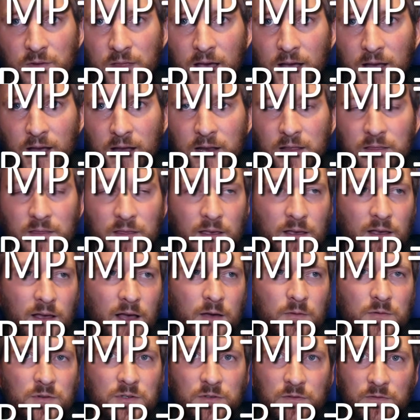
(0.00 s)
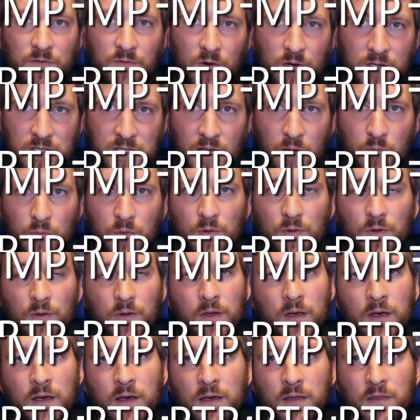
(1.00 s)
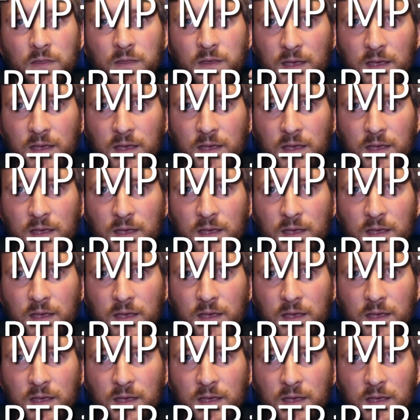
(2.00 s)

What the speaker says: that kind of thing, I would do, for example, the